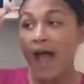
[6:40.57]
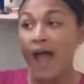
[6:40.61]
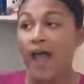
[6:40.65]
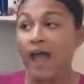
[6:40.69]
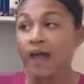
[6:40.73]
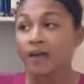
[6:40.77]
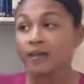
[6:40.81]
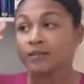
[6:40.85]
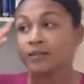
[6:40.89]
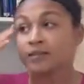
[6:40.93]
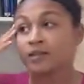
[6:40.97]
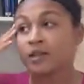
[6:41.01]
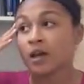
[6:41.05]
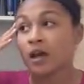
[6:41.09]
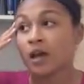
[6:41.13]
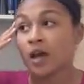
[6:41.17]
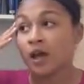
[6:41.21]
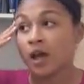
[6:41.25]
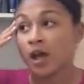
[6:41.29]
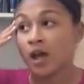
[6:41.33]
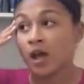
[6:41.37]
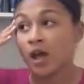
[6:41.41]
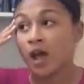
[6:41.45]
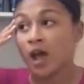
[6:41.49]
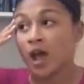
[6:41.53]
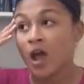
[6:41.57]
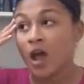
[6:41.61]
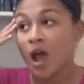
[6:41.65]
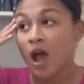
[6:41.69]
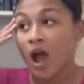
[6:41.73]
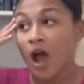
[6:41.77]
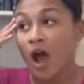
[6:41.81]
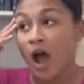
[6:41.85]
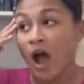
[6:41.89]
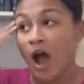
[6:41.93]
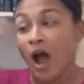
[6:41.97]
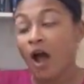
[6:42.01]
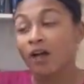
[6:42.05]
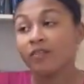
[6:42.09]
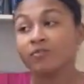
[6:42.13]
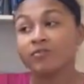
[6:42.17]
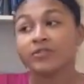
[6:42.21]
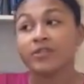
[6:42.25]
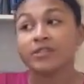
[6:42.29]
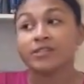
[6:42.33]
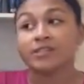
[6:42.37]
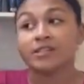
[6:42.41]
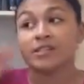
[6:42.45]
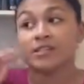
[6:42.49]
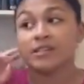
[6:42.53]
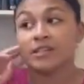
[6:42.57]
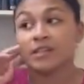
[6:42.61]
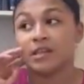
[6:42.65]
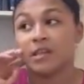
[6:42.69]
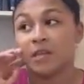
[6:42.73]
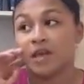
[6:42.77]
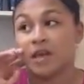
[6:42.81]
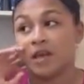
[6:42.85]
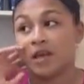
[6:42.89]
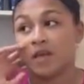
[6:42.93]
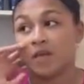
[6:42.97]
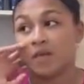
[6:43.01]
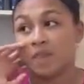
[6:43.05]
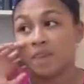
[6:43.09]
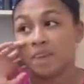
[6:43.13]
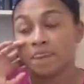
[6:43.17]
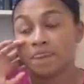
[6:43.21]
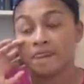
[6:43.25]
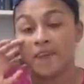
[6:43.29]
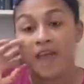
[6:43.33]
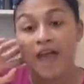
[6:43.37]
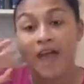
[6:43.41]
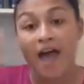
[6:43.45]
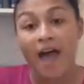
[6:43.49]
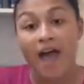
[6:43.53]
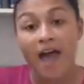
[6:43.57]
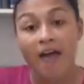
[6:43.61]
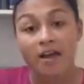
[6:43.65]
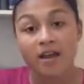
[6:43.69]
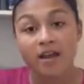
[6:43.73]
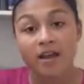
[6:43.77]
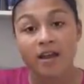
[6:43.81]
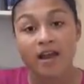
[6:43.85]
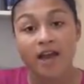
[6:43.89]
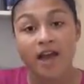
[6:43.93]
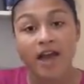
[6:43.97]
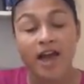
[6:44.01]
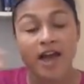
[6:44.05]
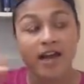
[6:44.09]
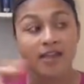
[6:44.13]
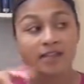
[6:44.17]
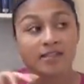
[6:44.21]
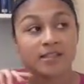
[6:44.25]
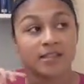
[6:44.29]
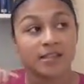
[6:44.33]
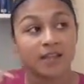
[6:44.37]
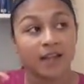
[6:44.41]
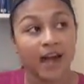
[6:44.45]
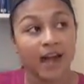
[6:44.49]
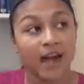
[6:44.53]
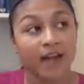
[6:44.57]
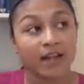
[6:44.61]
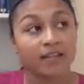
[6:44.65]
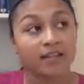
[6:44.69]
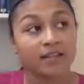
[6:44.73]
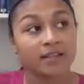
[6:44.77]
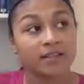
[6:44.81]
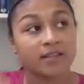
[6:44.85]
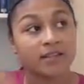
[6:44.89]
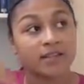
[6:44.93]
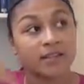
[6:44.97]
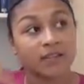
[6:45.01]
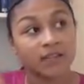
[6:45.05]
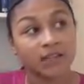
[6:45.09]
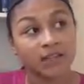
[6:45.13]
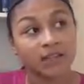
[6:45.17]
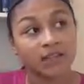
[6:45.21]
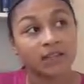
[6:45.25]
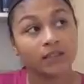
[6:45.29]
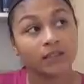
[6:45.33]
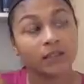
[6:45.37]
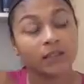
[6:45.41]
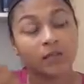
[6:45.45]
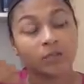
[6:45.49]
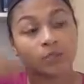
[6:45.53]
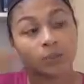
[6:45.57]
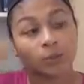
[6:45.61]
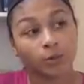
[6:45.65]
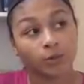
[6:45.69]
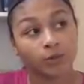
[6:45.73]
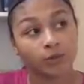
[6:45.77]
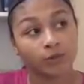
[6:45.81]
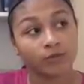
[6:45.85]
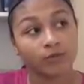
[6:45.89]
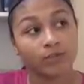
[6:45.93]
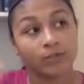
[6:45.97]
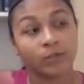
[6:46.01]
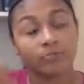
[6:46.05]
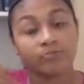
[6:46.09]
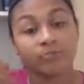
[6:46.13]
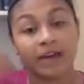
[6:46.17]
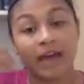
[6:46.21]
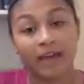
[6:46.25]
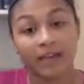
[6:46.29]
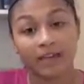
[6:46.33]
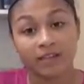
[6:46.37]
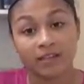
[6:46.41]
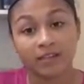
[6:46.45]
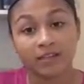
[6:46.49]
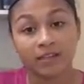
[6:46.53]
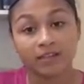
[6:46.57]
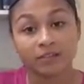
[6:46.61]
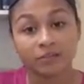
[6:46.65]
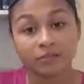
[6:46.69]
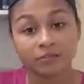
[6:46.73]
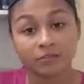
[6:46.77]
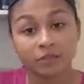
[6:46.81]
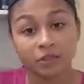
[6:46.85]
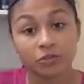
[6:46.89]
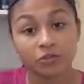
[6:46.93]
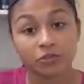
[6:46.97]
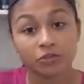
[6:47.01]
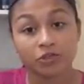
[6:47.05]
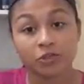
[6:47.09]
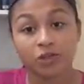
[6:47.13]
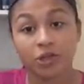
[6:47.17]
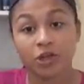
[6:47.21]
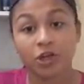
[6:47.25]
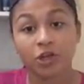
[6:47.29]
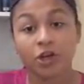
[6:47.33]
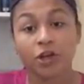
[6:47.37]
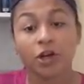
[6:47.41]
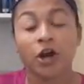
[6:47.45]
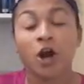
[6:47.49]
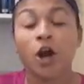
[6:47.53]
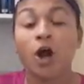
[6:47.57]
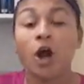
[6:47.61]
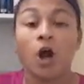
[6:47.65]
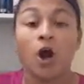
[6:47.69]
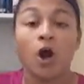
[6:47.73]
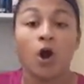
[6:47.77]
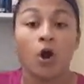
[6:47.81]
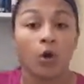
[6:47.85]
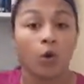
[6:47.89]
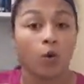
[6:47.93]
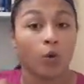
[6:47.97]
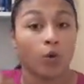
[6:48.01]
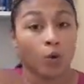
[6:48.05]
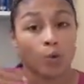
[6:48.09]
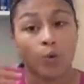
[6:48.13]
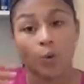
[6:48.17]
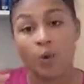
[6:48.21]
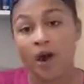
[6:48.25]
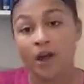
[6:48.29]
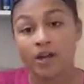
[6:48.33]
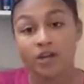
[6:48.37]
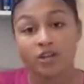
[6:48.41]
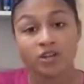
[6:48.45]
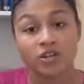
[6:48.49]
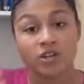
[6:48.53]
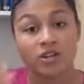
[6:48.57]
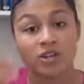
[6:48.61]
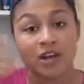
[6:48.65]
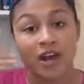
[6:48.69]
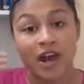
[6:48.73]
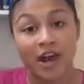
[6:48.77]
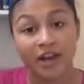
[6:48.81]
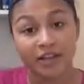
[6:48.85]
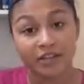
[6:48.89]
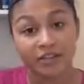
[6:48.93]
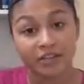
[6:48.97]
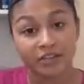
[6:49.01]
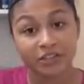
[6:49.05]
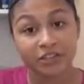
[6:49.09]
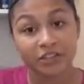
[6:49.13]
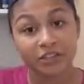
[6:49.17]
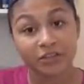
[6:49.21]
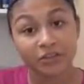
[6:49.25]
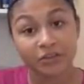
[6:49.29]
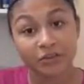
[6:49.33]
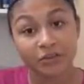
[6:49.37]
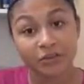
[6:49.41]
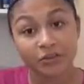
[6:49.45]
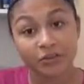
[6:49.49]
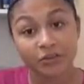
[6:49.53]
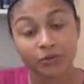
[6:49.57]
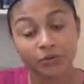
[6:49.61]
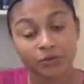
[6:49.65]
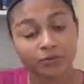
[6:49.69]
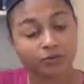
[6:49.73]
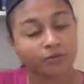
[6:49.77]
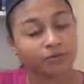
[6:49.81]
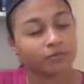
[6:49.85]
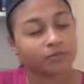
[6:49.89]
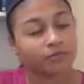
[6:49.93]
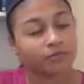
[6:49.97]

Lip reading: and obviously Etta has not seen the movie Back to the Future, or watched Doctor Who,